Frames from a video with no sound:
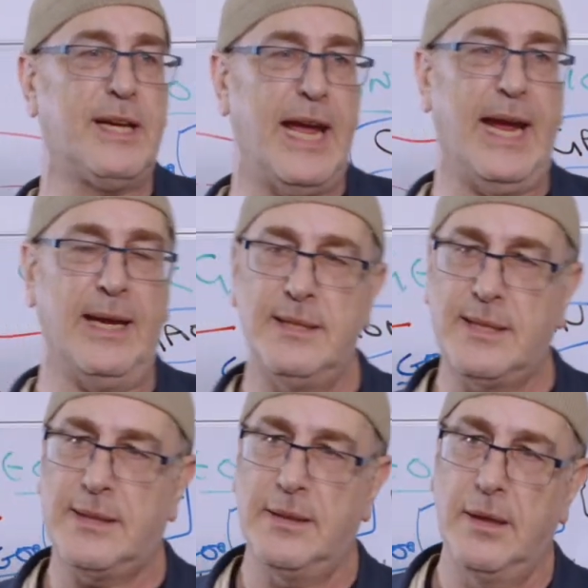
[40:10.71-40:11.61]

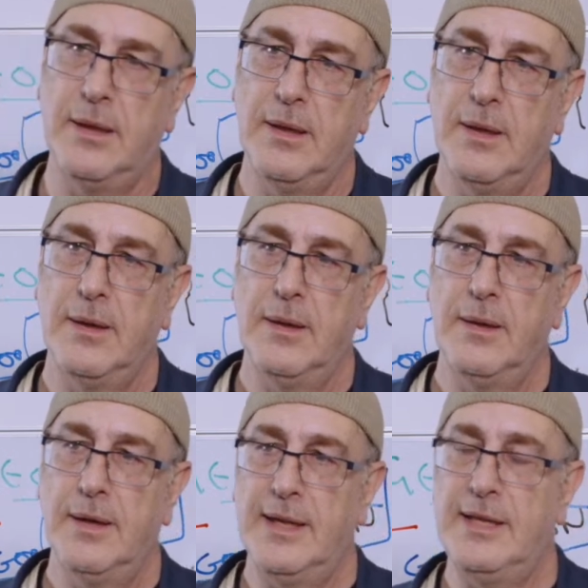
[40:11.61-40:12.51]
kings
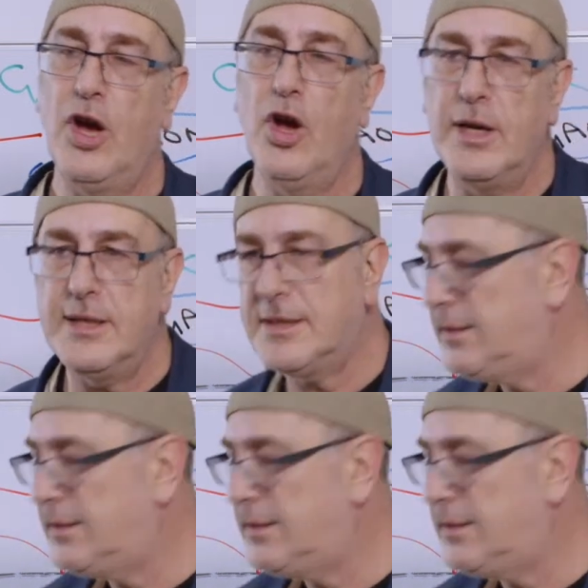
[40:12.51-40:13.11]
in the late